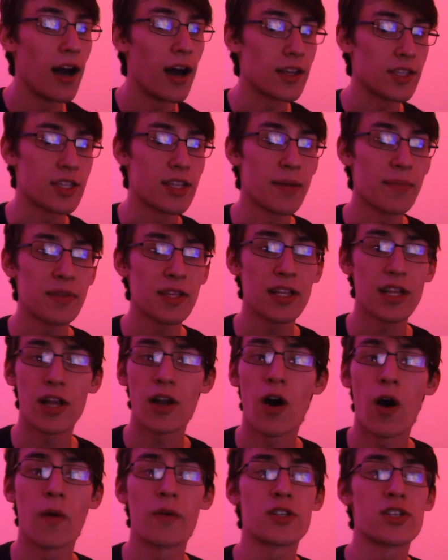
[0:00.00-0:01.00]
Something that
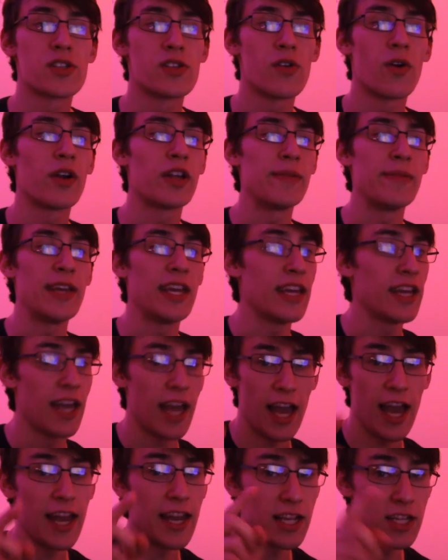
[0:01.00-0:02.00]
always annoyed me,
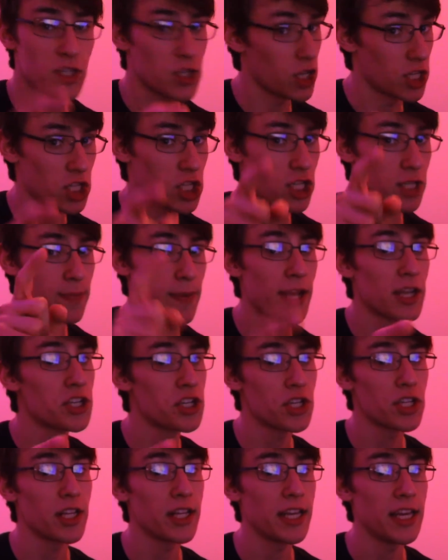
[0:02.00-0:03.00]
and it's
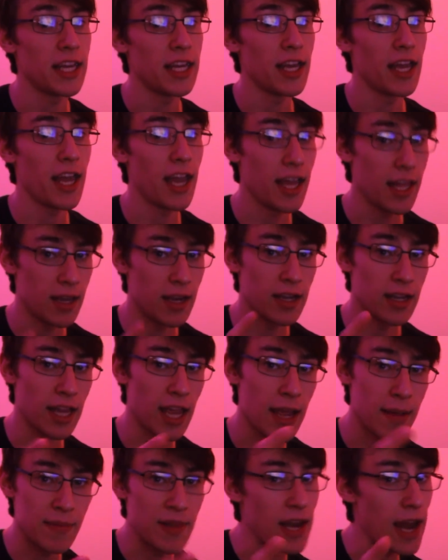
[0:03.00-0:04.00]
especially in a
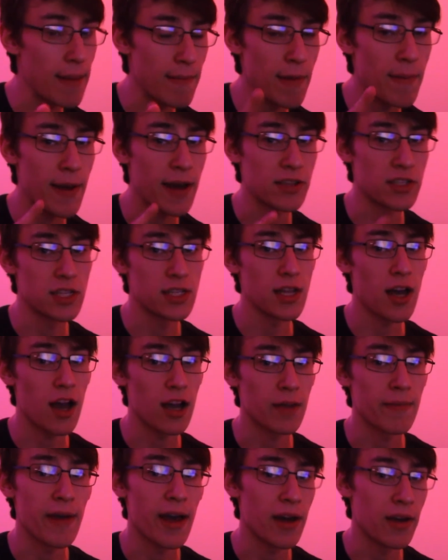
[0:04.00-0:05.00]
game that I'm about to
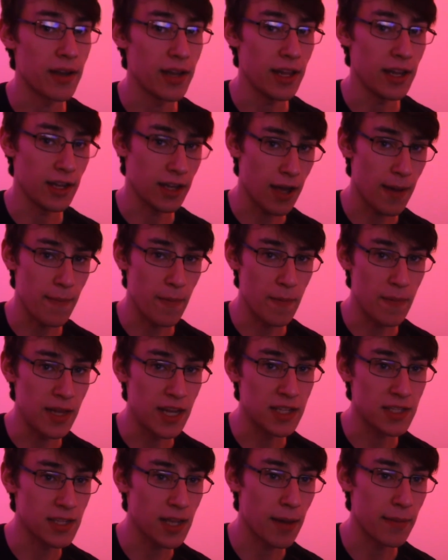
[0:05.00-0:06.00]
talk about in a couple
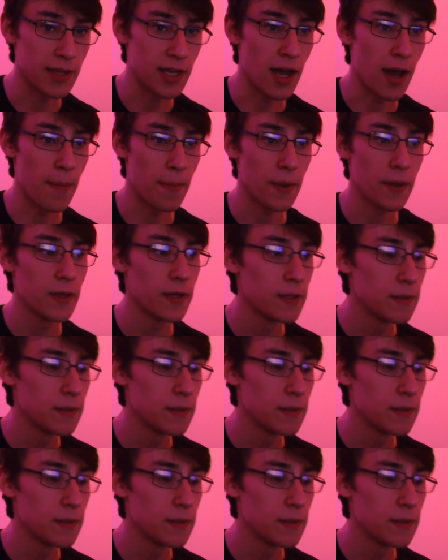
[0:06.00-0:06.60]
minutes coming up.